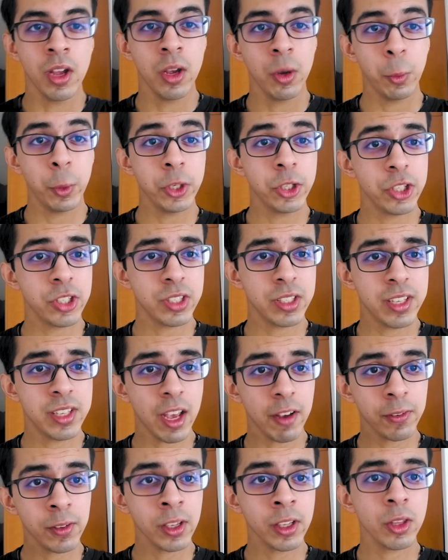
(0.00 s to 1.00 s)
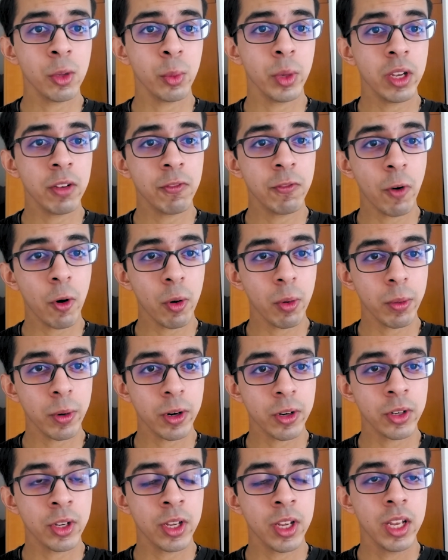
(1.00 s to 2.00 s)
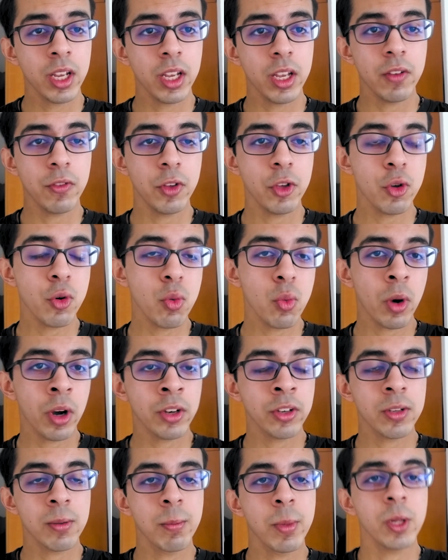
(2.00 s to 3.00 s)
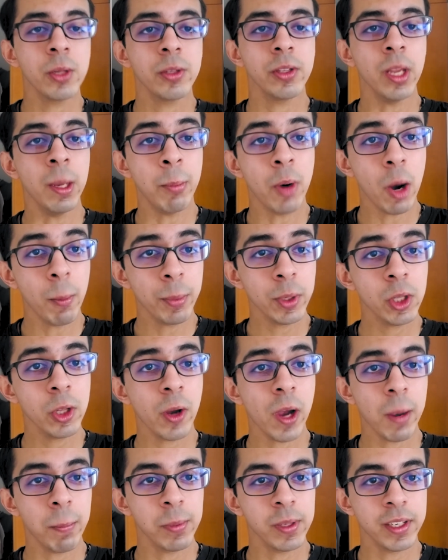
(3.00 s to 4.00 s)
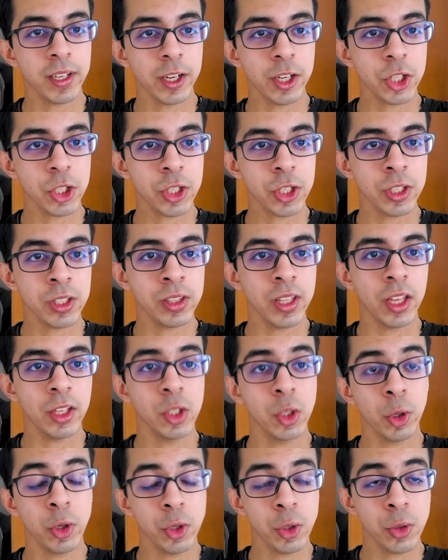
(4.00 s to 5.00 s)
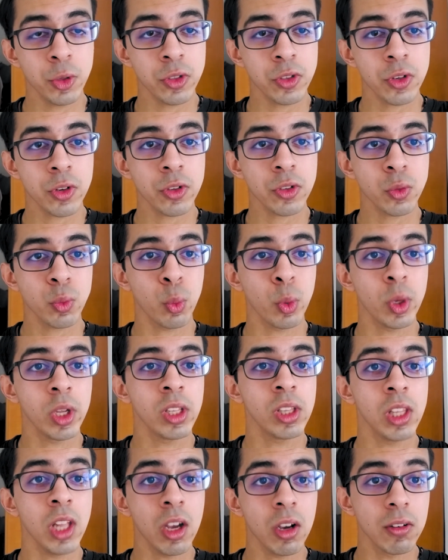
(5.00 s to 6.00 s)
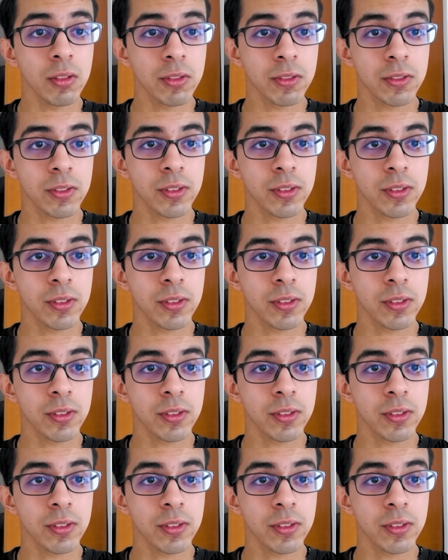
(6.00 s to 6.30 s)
which is definitely the way forward if you want to build a popular application that your users will love.